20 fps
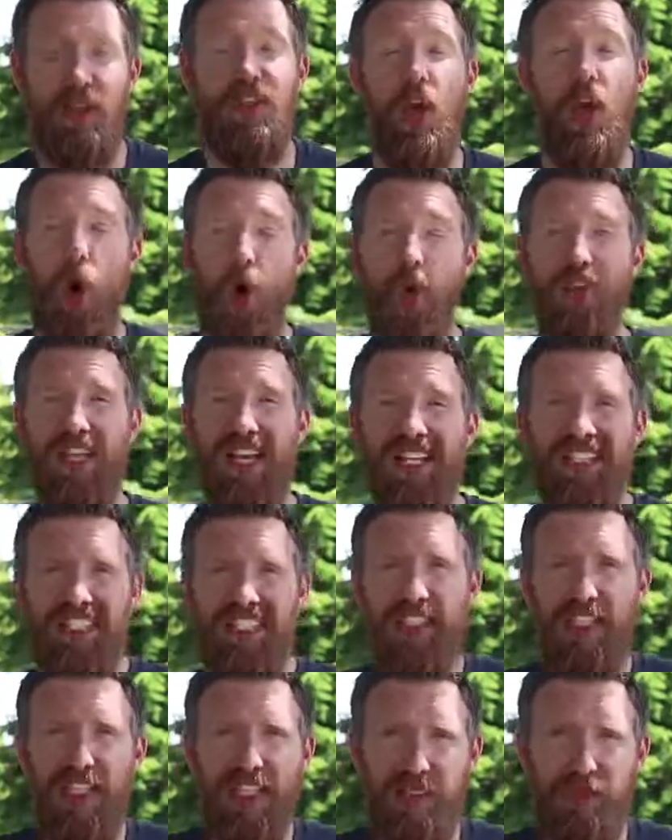Now, in the old days,
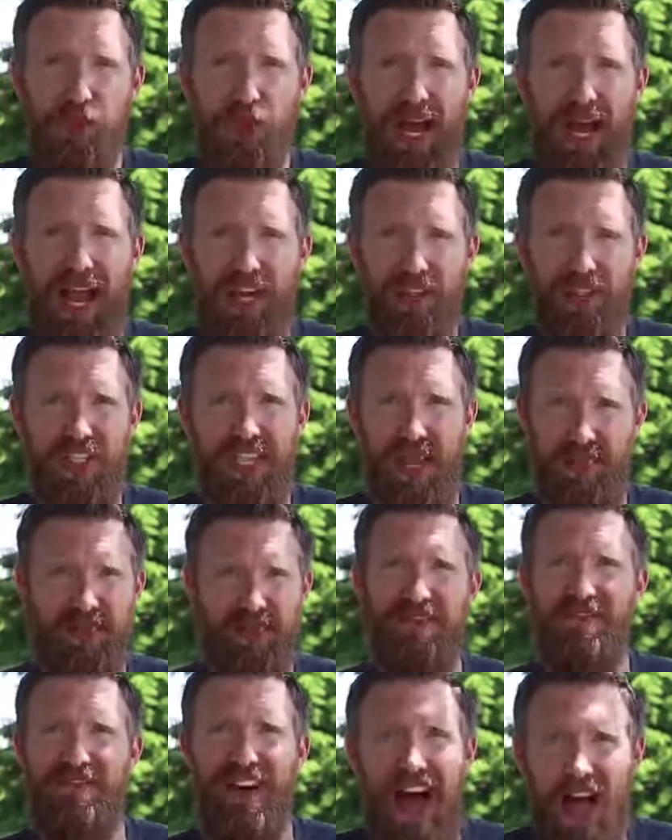these lists were actually kept
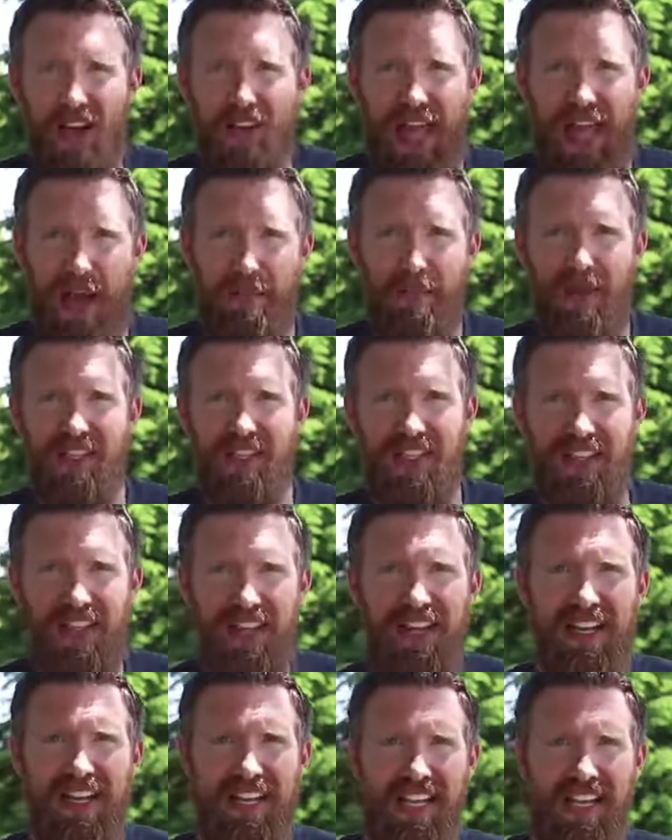in file cabinets and
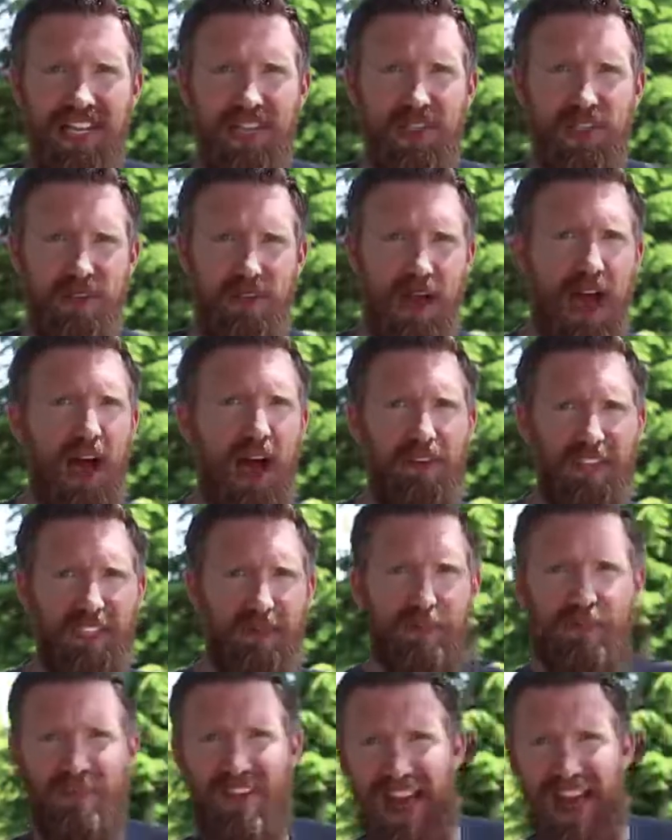each
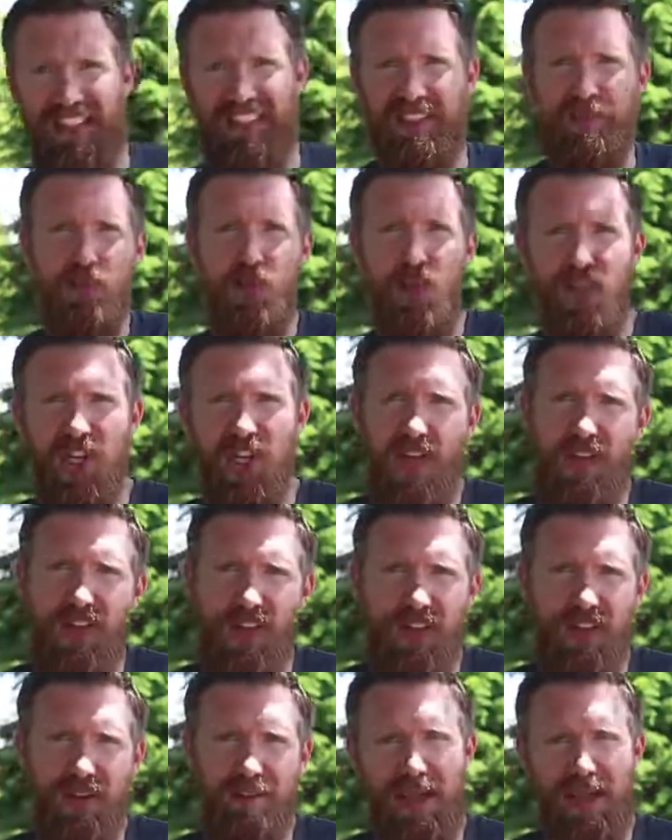office faxed them to each
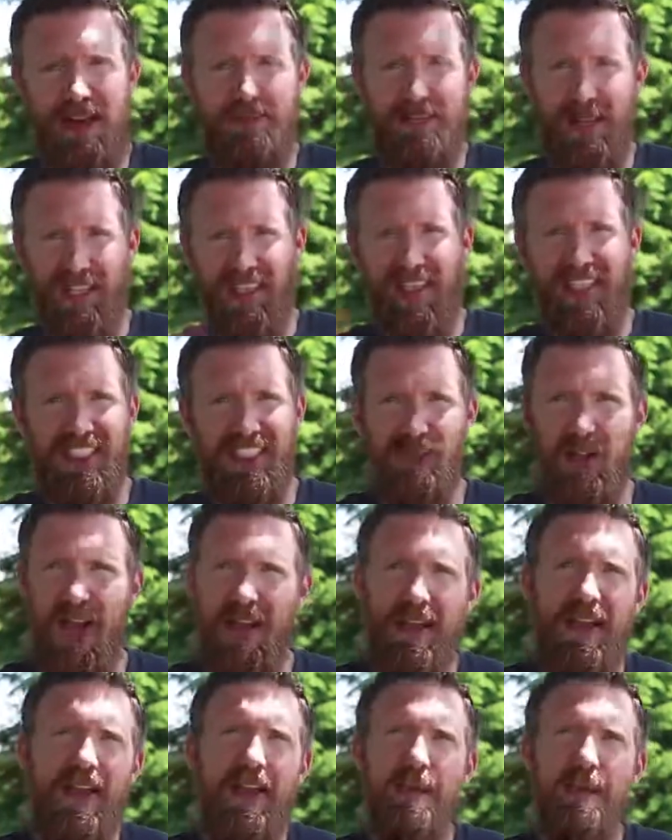other and made a big list,
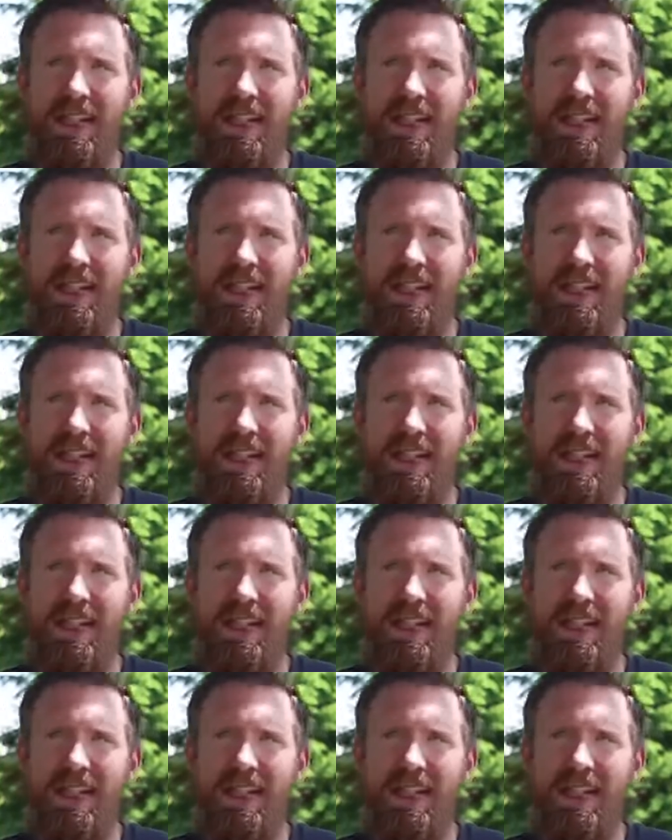right?